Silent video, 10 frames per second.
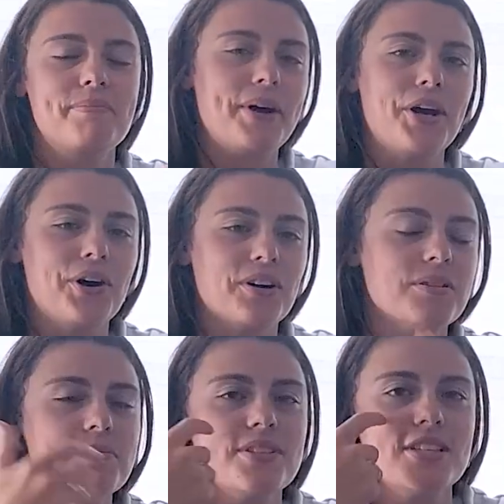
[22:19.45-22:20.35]
my
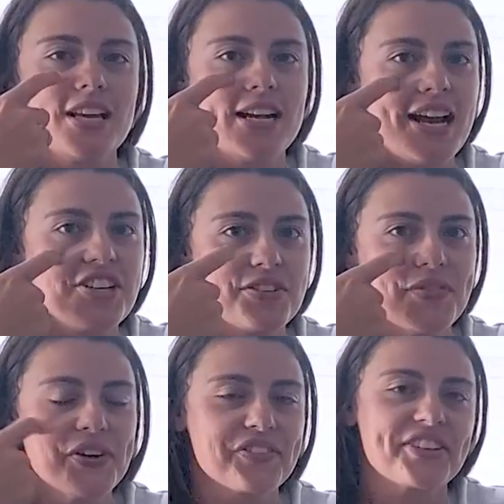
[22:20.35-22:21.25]
arms, and I just
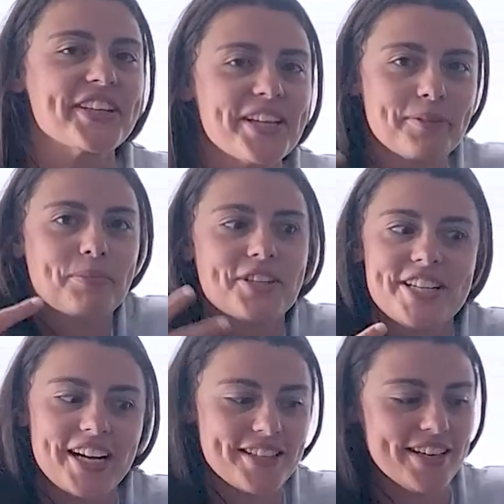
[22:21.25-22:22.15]
felt really
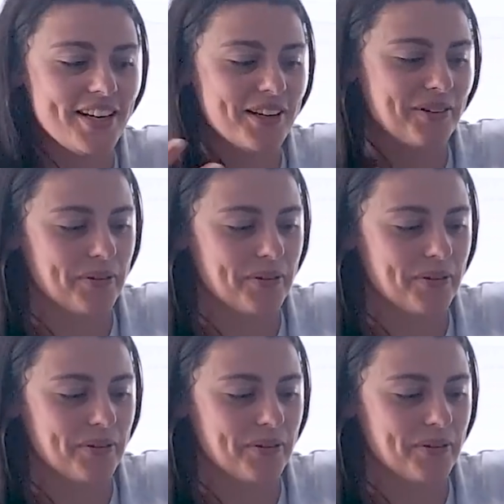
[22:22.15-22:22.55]
protected